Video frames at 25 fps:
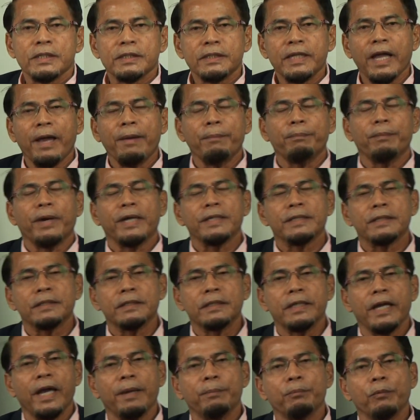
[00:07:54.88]
step by
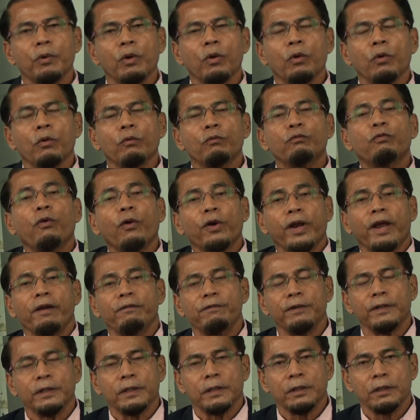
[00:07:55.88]
step,
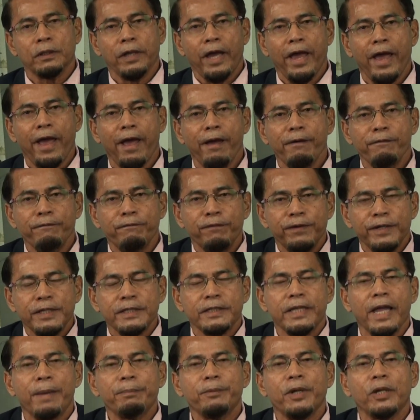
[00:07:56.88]
forever. Every
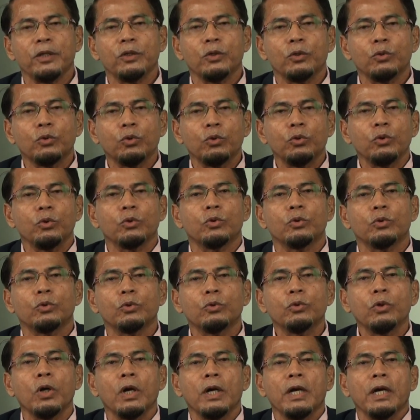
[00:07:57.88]
step that you do,
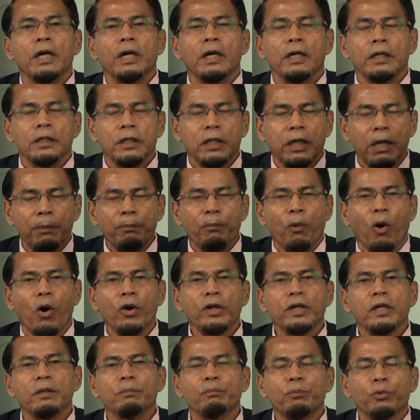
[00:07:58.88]
you keep
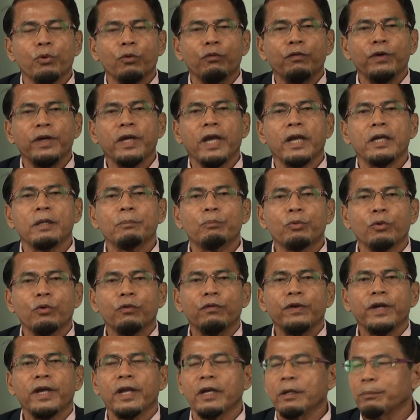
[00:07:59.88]
on improving and
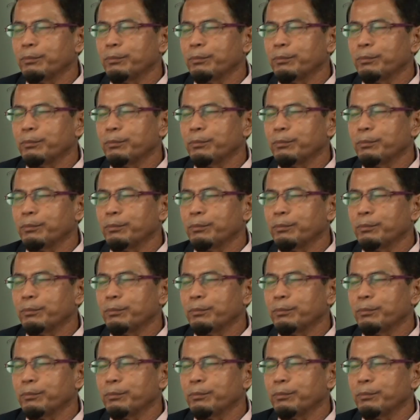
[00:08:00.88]
improving and